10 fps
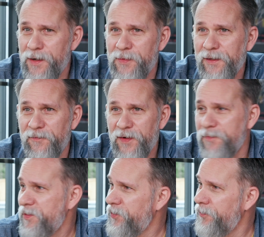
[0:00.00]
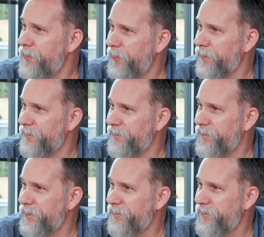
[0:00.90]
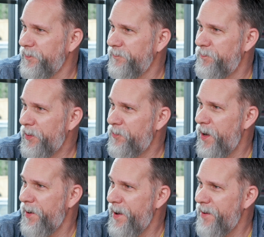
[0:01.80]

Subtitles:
become like the fucking Mr. Hooper of Belmont